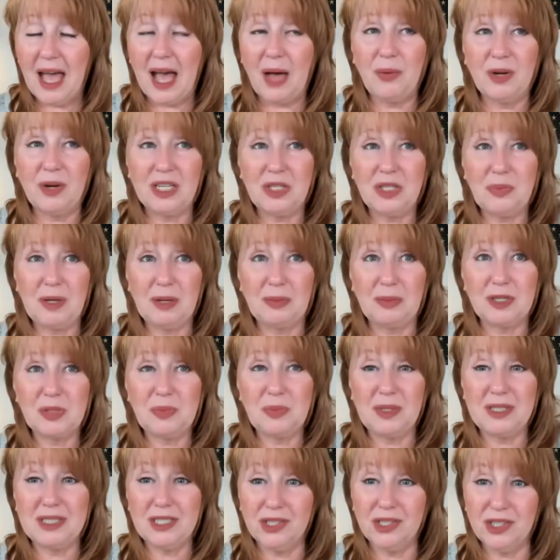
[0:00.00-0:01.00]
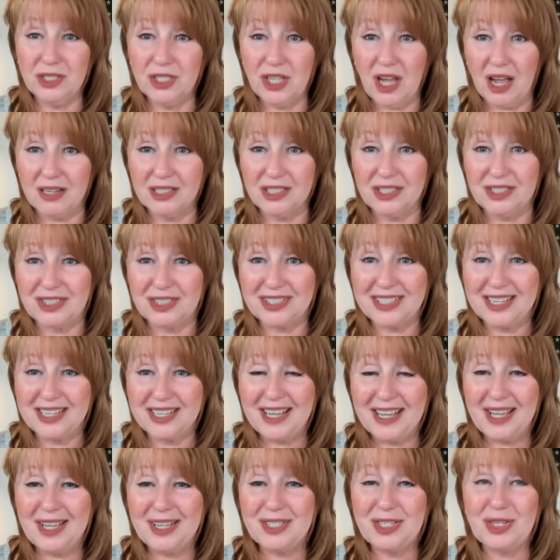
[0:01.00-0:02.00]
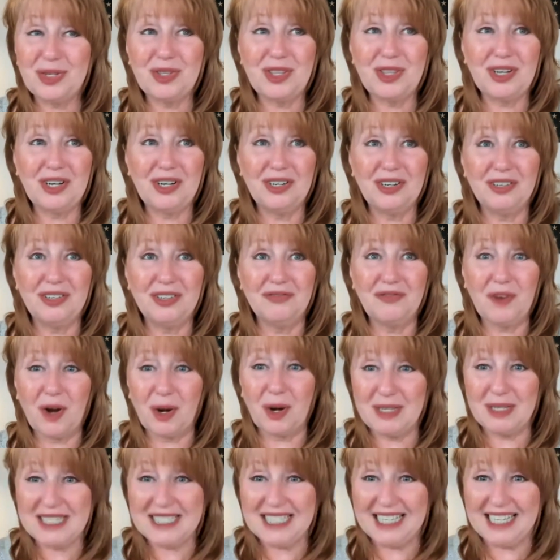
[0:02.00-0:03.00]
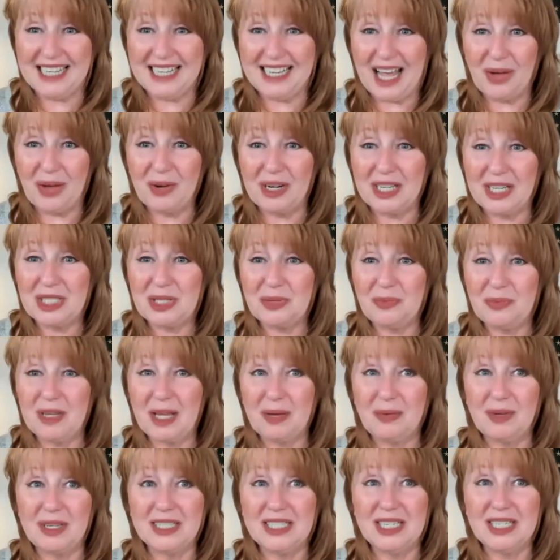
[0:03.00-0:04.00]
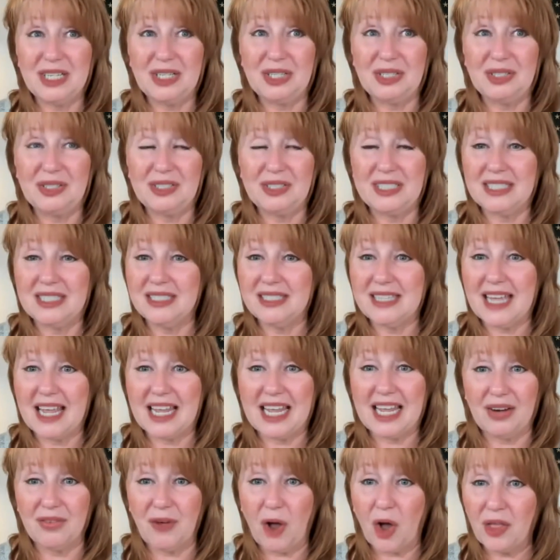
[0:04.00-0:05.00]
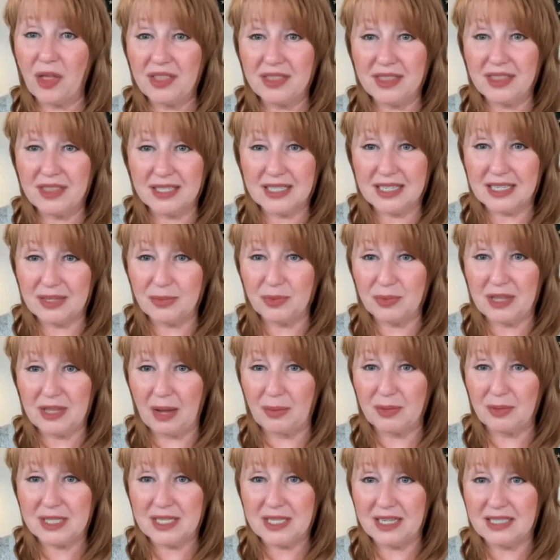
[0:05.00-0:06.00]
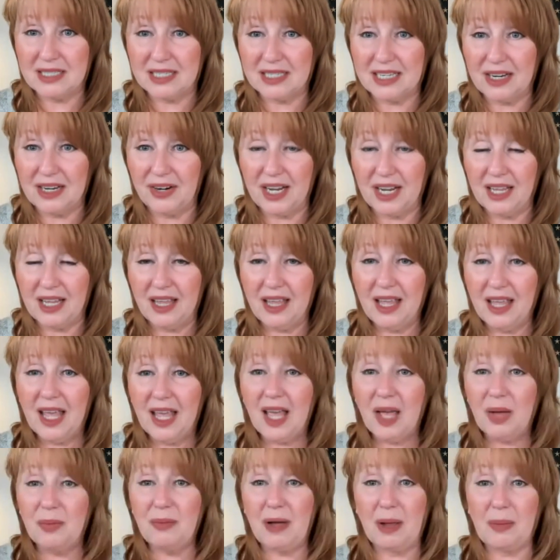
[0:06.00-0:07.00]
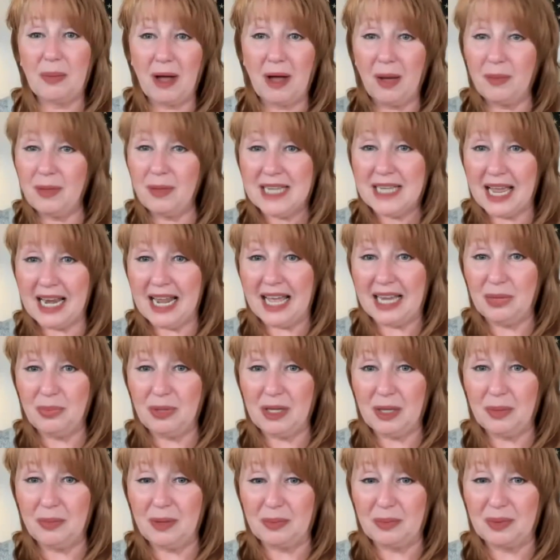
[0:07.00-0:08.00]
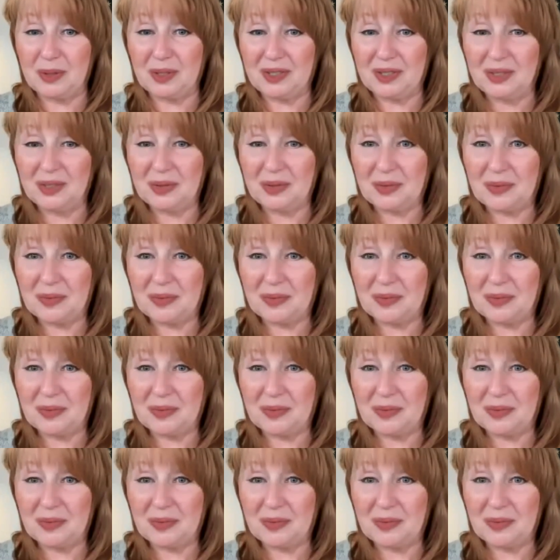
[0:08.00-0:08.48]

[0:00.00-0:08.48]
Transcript: I wanted to be able to speak to their doctors, to their pharmacy. I wanted to be able to take care of all the things that, that was necessary. My mom and dad had to be a member.